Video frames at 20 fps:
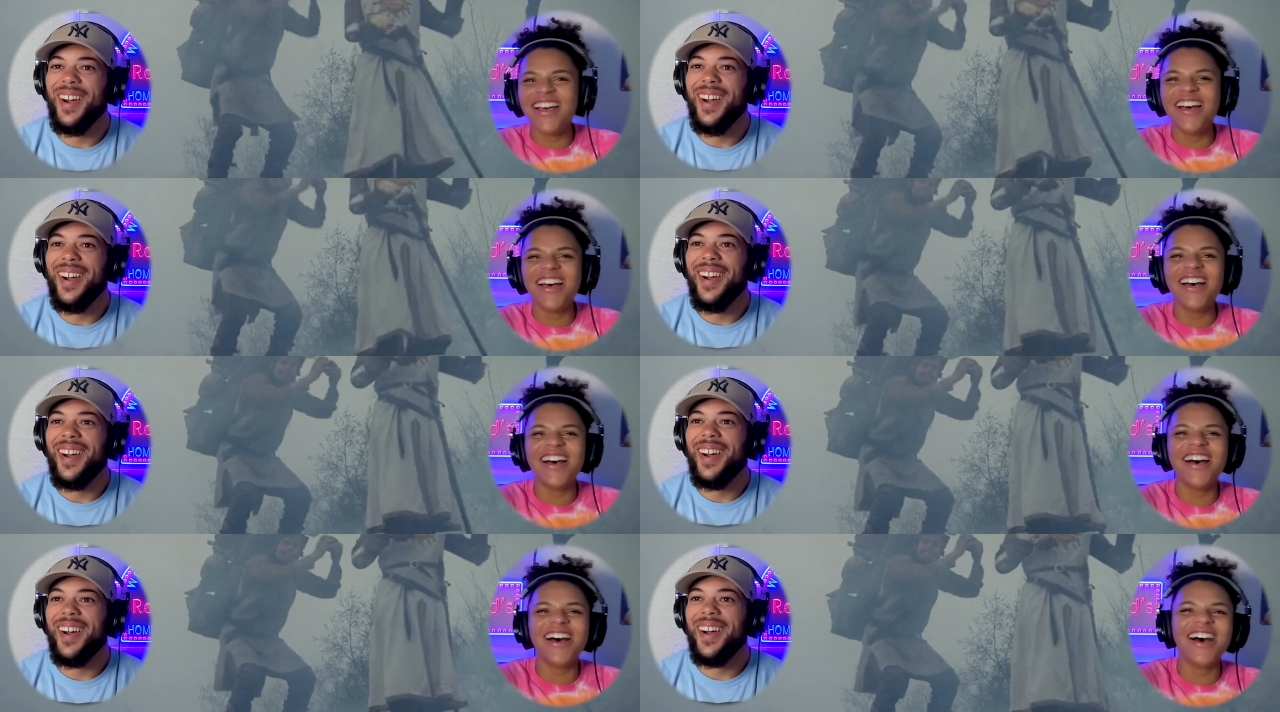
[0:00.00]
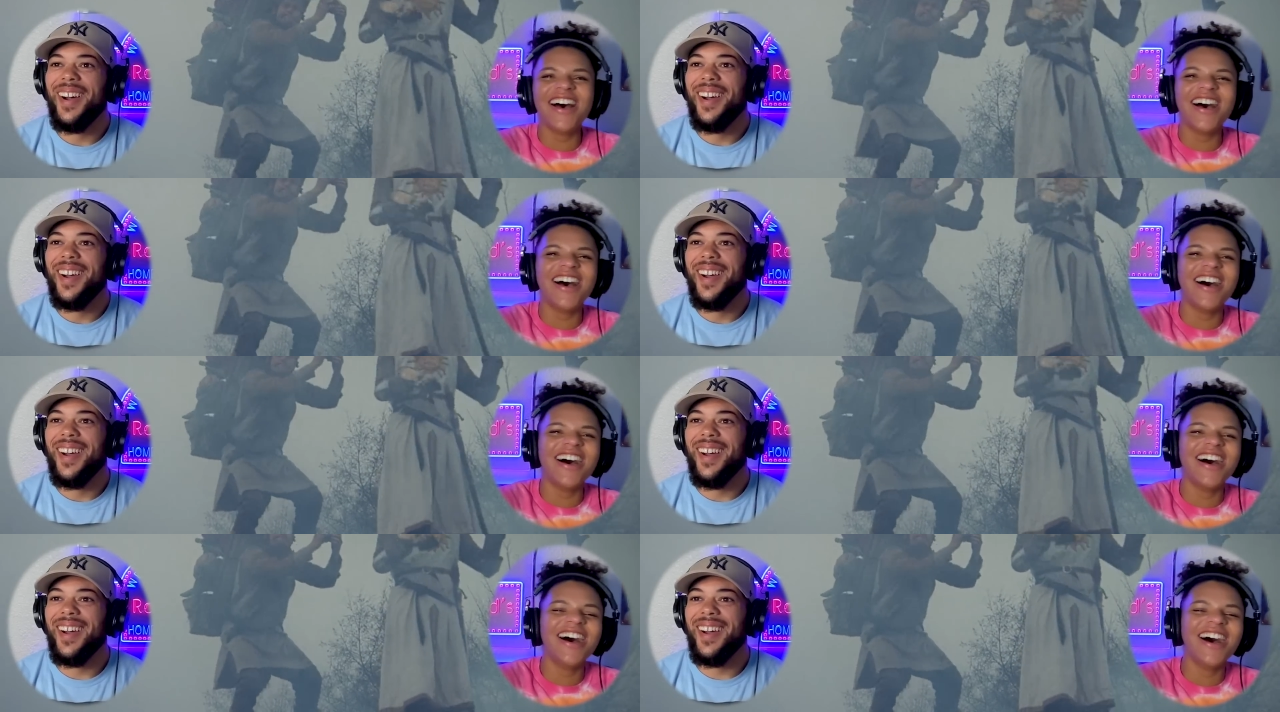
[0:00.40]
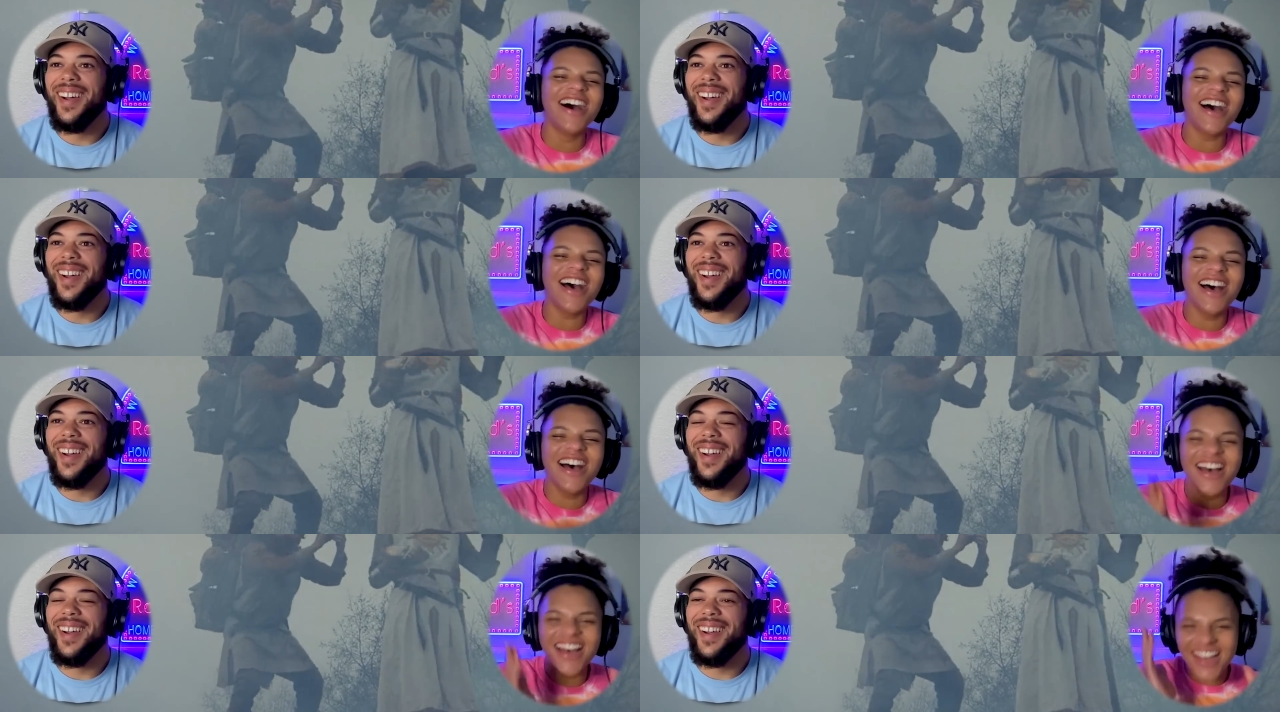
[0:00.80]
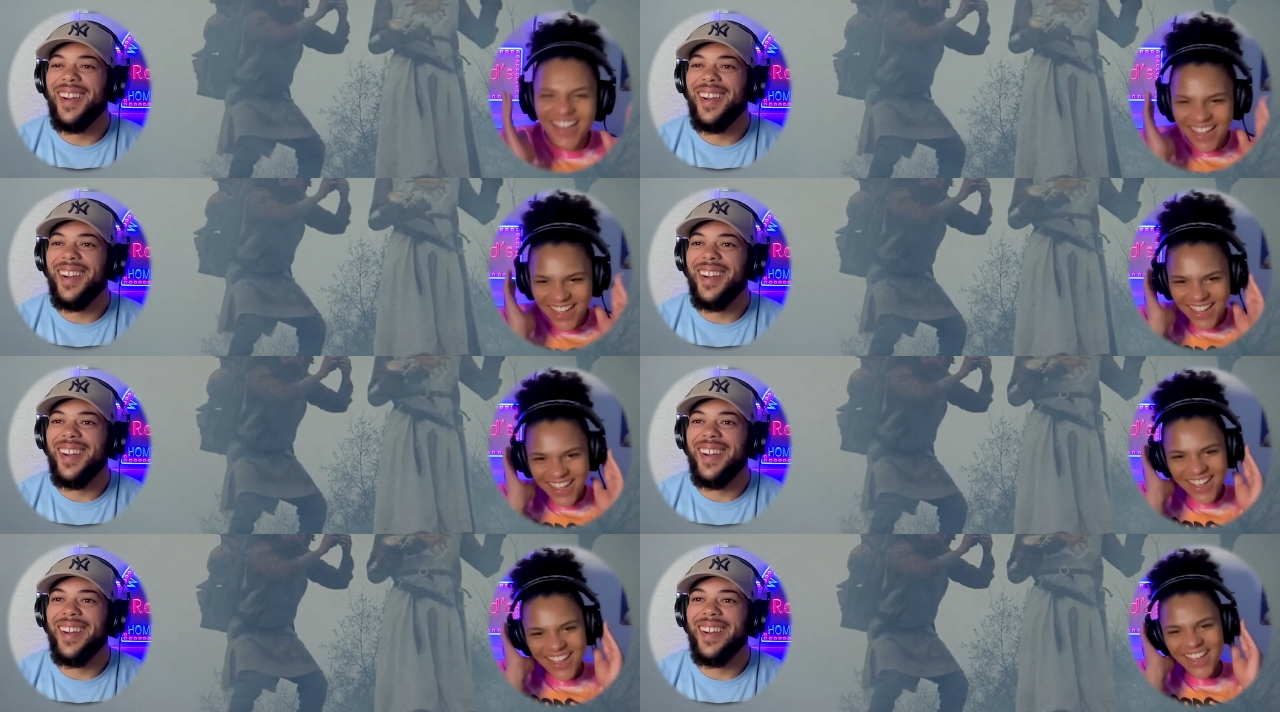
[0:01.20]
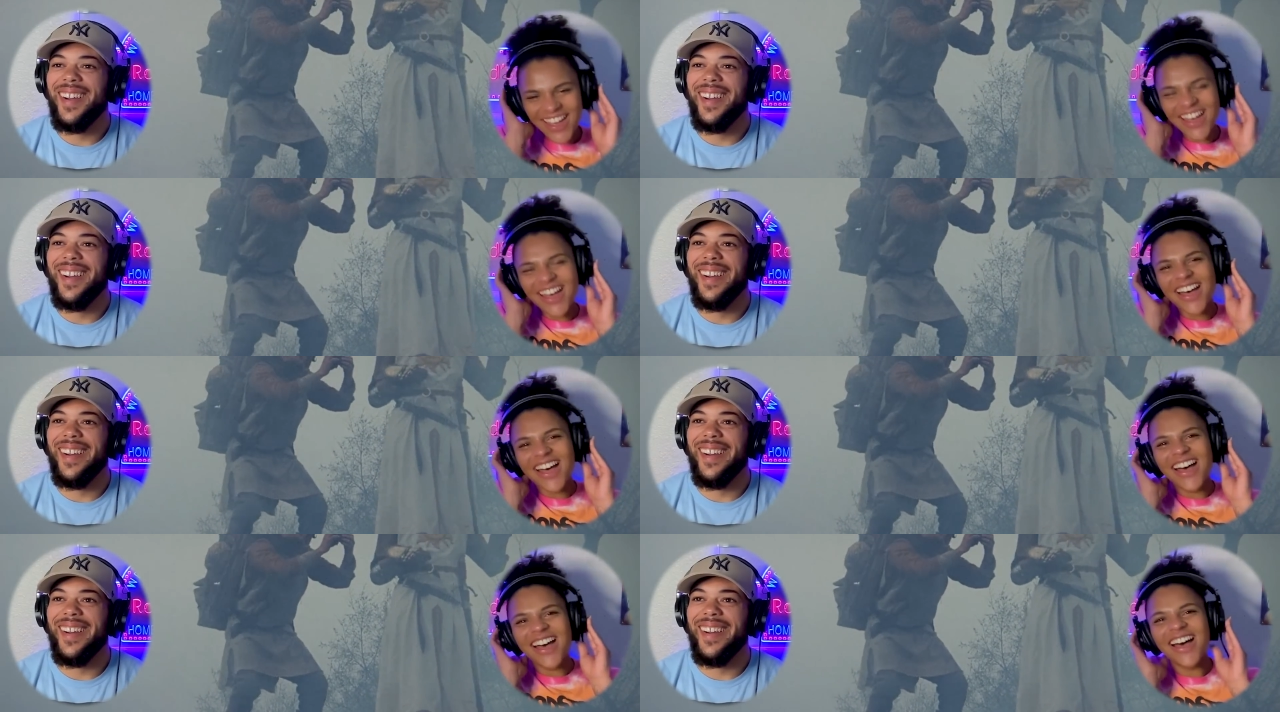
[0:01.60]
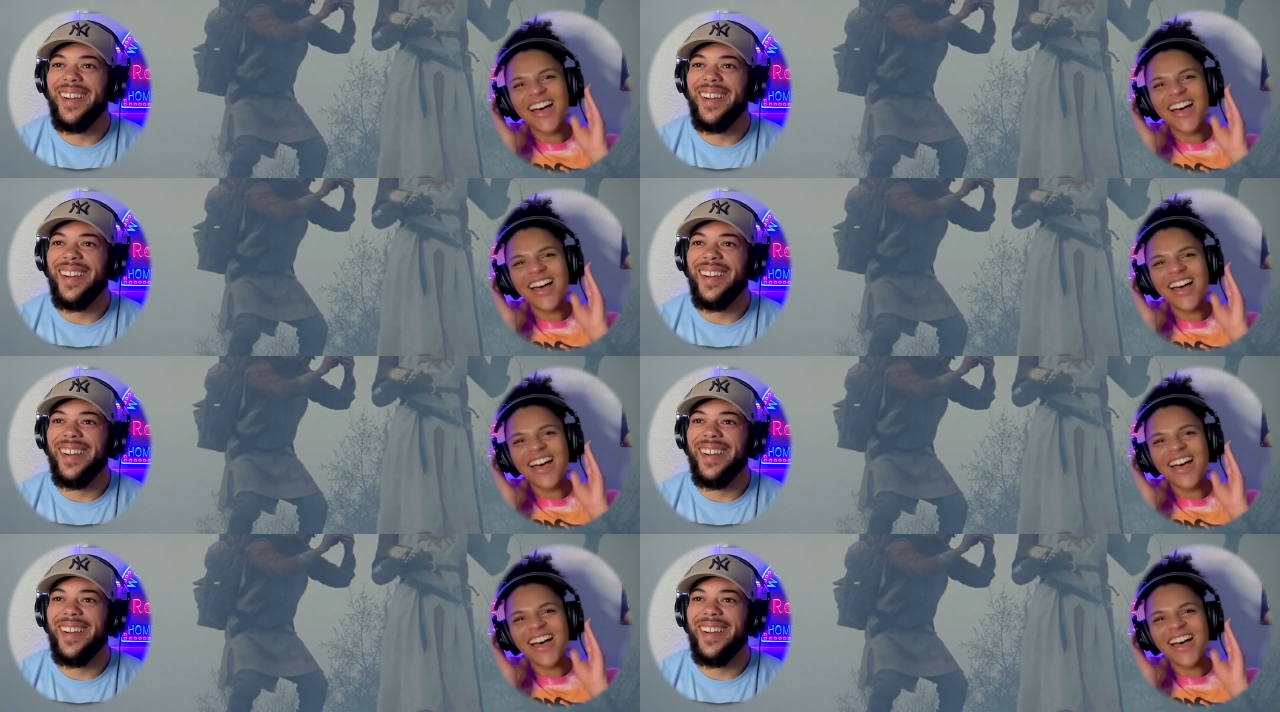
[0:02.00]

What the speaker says: (silence)